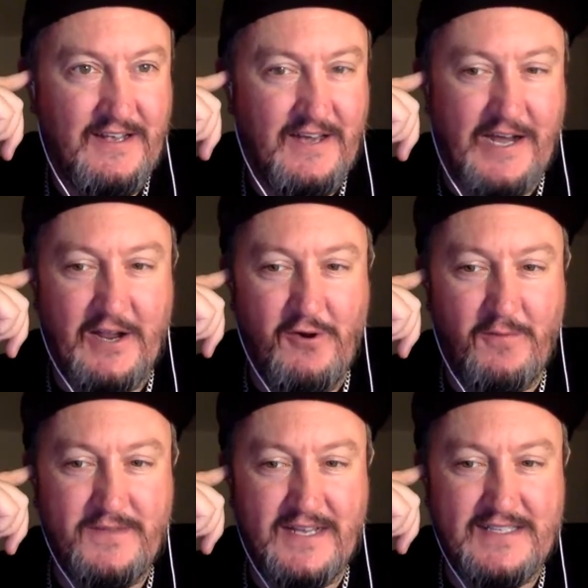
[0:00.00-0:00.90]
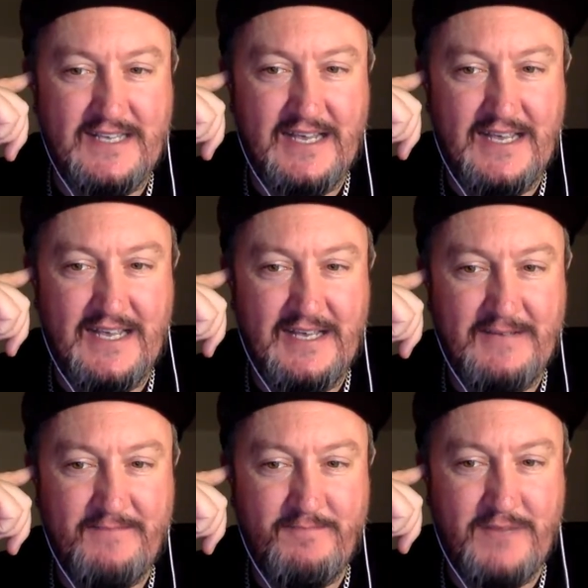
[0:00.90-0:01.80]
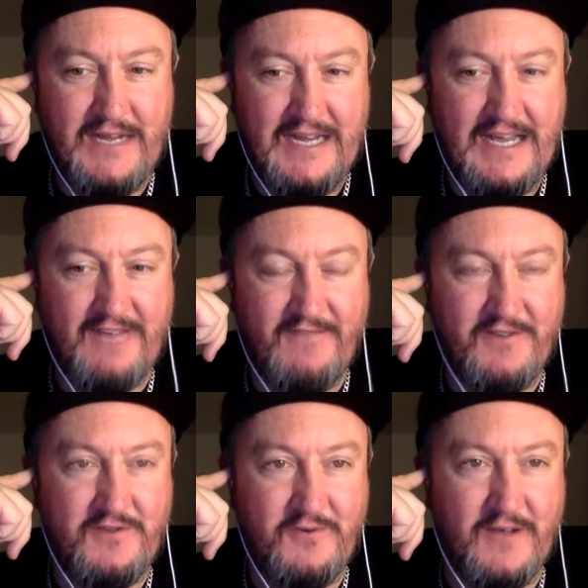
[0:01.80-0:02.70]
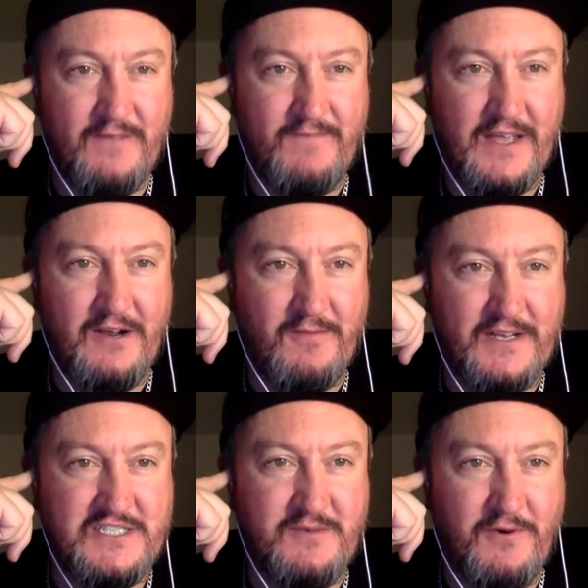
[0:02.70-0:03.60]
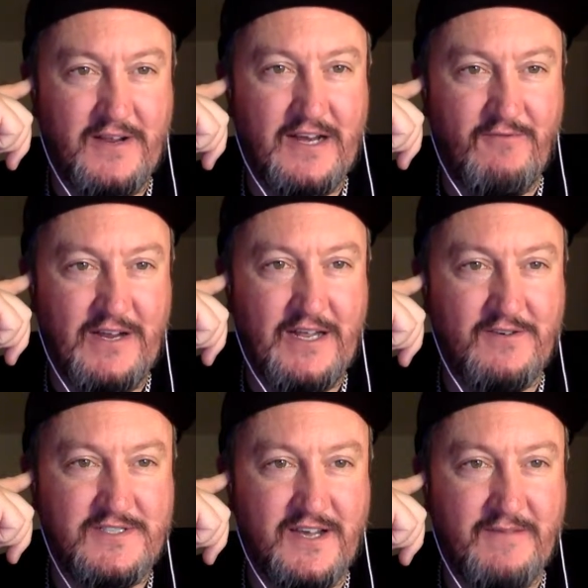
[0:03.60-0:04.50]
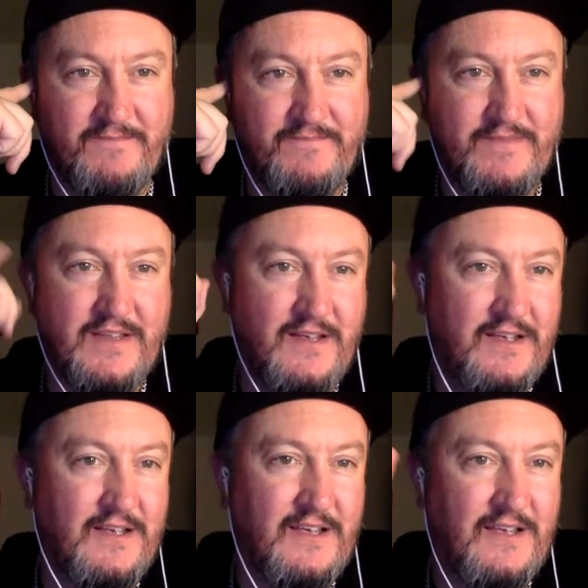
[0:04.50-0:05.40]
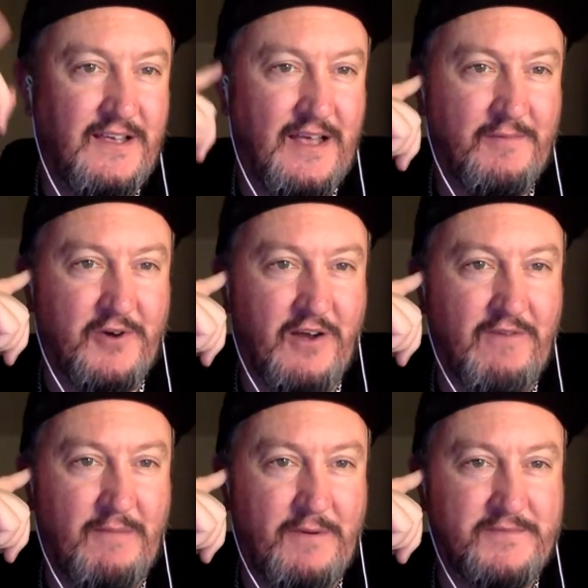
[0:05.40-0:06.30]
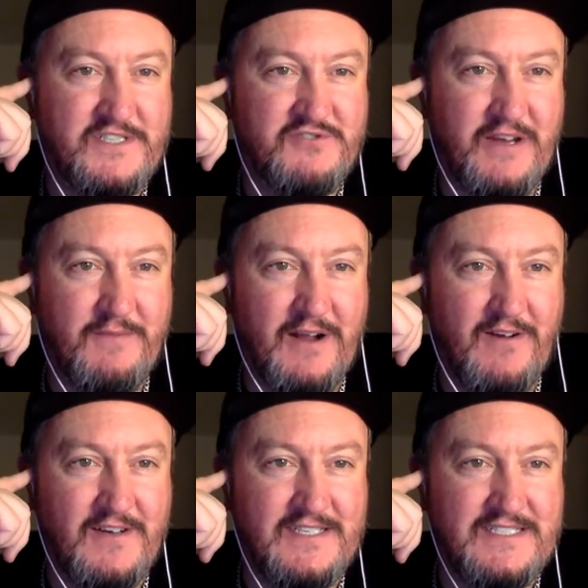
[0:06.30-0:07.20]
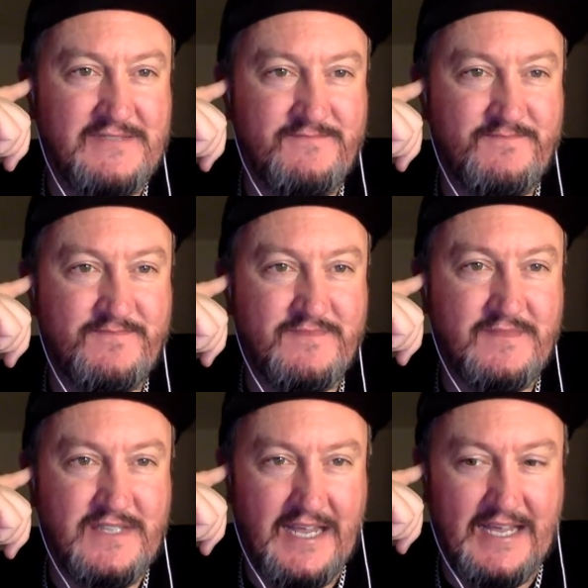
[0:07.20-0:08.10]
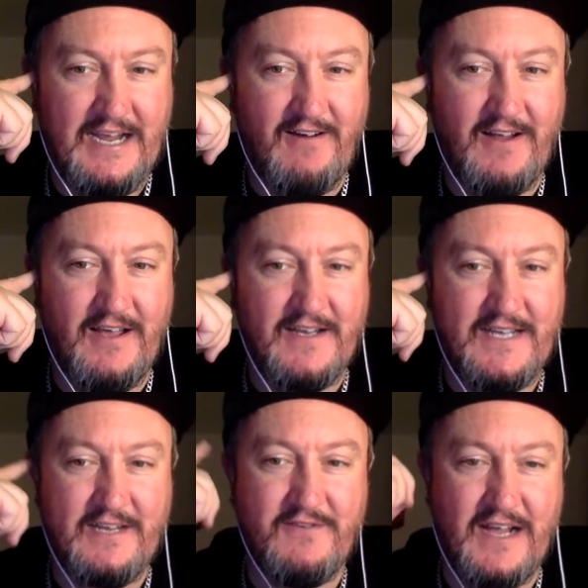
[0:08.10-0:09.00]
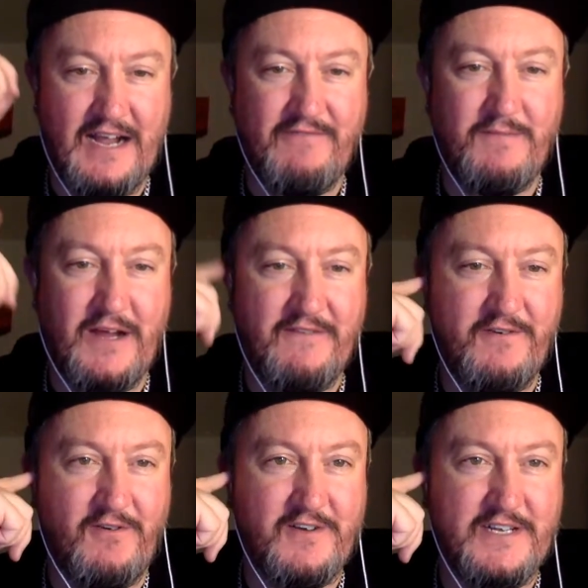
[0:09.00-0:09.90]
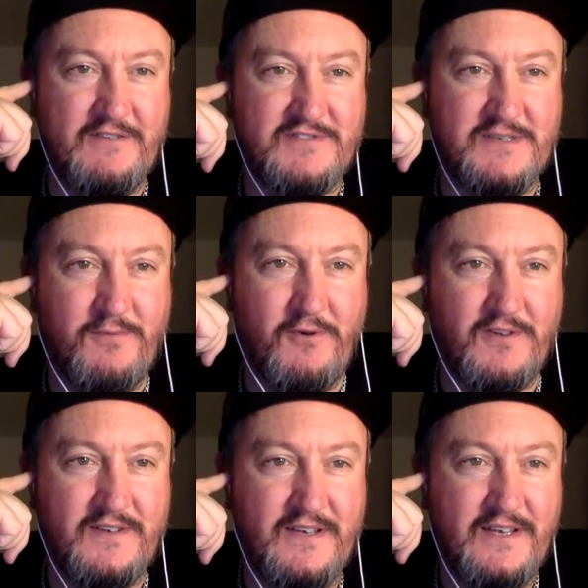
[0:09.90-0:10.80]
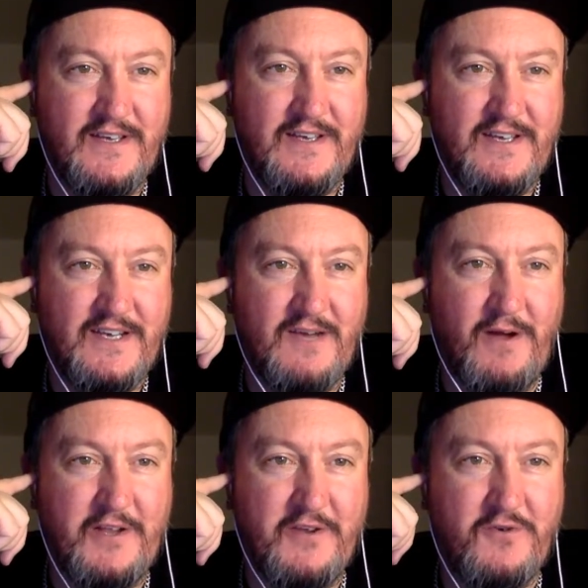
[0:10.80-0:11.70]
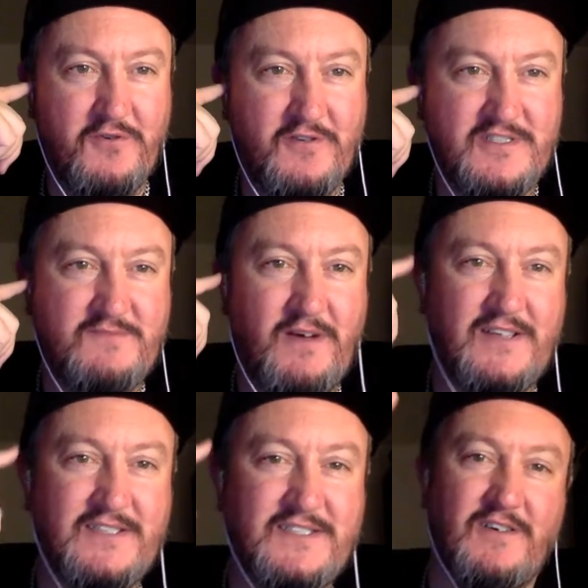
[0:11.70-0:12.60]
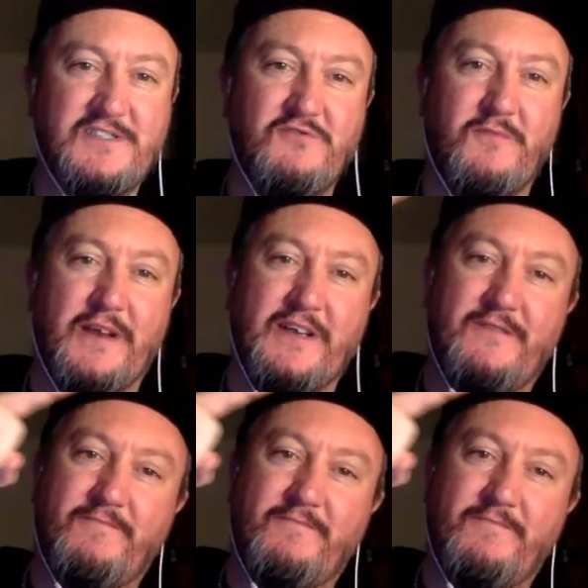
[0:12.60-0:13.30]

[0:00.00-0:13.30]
And I hope that Melina had fun too, yeah. And I hope that she both had a really good time. I'm going to wrap up the stream there, guys. Take care, yeah. And thank you to everybody for your continued support. Come on, you gooners. Moss, talk soon, man, yeah.